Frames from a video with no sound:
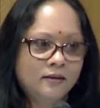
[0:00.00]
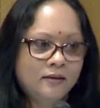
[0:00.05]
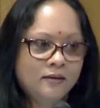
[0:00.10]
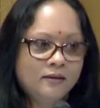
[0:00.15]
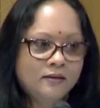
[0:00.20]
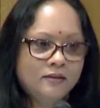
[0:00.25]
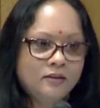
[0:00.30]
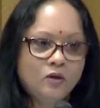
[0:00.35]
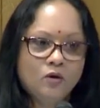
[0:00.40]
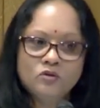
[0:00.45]

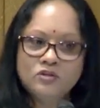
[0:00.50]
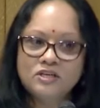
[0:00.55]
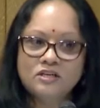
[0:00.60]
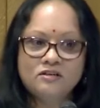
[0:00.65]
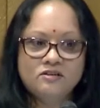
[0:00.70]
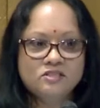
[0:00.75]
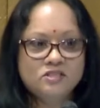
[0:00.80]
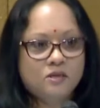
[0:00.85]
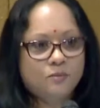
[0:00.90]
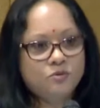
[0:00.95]
The hotel
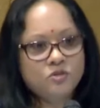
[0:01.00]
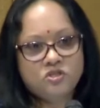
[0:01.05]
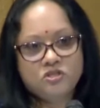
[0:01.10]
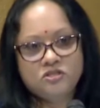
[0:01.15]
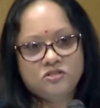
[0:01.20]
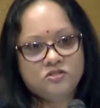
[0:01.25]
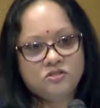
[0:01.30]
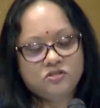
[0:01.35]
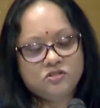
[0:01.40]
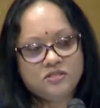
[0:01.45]

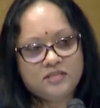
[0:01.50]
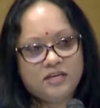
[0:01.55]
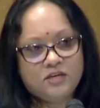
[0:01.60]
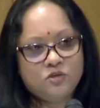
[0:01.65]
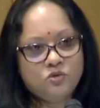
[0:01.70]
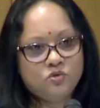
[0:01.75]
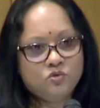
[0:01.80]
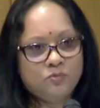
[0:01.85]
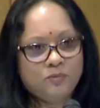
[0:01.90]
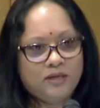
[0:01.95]
receptionist just said
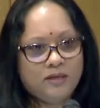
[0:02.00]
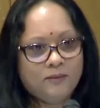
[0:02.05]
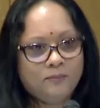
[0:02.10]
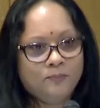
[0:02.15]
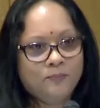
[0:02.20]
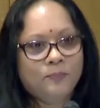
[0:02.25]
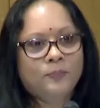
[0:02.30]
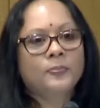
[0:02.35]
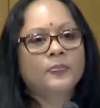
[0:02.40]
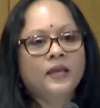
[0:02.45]
to me,
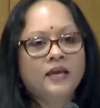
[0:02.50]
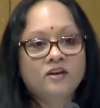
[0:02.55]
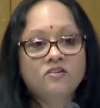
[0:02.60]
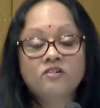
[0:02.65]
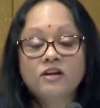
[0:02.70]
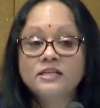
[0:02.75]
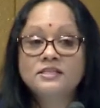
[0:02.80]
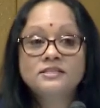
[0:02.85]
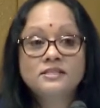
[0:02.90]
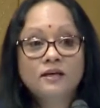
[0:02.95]
"It
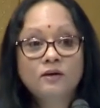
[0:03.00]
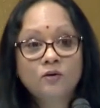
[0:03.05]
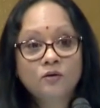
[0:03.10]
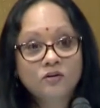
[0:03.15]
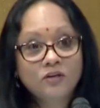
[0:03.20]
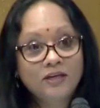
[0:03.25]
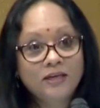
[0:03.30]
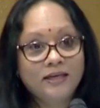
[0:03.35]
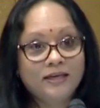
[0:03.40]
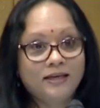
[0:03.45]
rains a
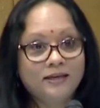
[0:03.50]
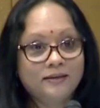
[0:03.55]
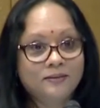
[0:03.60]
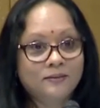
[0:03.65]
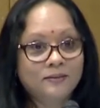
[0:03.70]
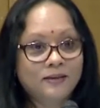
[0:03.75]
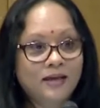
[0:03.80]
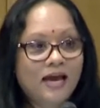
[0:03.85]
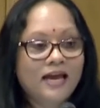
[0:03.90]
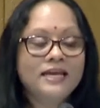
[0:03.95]
lot here."
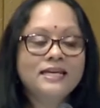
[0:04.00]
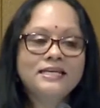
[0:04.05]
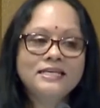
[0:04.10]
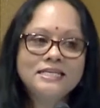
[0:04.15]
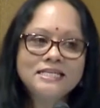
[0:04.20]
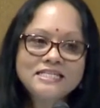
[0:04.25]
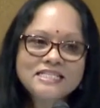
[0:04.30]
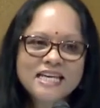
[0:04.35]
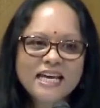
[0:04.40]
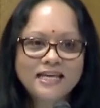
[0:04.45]
I
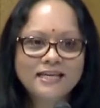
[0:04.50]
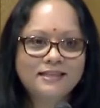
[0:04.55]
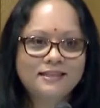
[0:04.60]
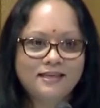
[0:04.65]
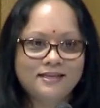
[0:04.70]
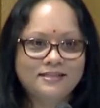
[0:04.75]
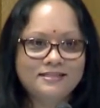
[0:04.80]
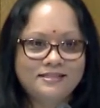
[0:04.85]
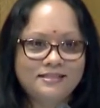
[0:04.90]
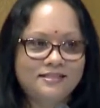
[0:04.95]
didn't take
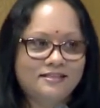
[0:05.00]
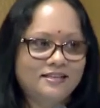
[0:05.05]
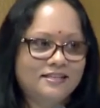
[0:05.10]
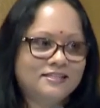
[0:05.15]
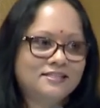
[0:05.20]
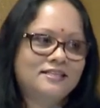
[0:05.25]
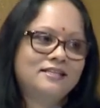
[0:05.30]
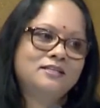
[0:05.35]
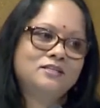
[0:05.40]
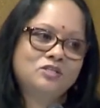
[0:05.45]
that
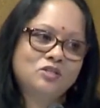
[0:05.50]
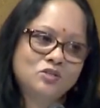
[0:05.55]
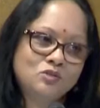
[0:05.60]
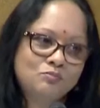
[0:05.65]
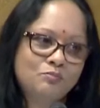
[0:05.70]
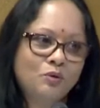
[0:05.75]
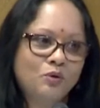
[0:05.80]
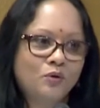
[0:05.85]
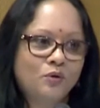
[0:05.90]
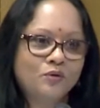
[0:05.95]
seriously, just
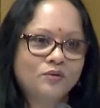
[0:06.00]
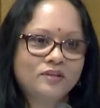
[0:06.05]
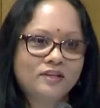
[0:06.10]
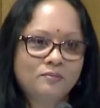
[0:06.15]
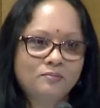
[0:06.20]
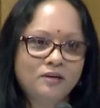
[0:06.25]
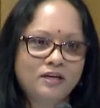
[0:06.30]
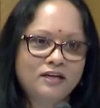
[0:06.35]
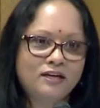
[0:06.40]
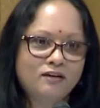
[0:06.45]
borrowed the
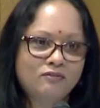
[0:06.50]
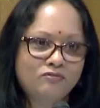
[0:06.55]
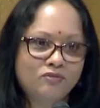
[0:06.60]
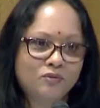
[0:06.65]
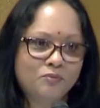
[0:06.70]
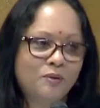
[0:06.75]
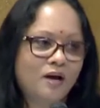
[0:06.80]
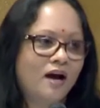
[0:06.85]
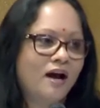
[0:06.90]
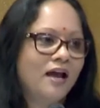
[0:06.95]
umbrella
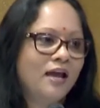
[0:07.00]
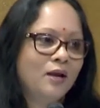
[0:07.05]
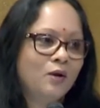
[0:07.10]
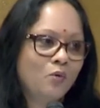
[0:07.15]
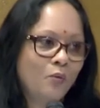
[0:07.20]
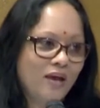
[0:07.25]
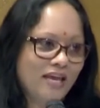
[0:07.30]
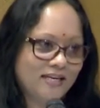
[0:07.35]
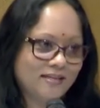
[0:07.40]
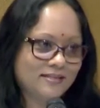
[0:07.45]
from her and
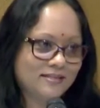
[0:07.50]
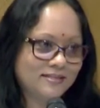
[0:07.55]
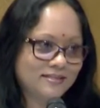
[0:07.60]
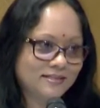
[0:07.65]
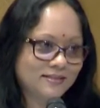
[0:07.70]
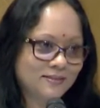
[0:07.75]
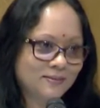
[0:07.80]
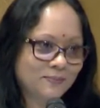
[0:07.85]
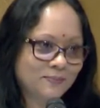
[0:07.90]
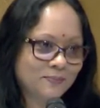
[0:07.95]
went.